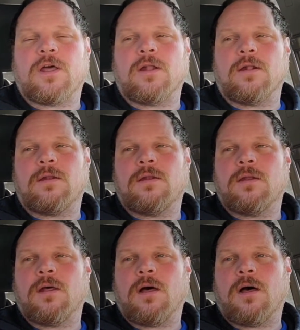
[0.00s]
on
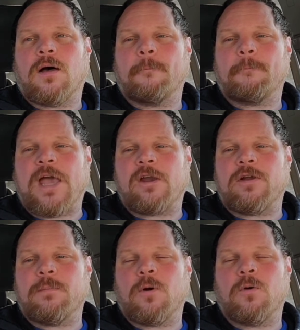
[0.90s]

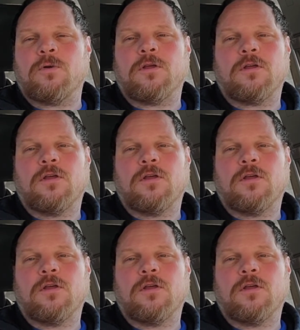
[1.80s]
battery mode,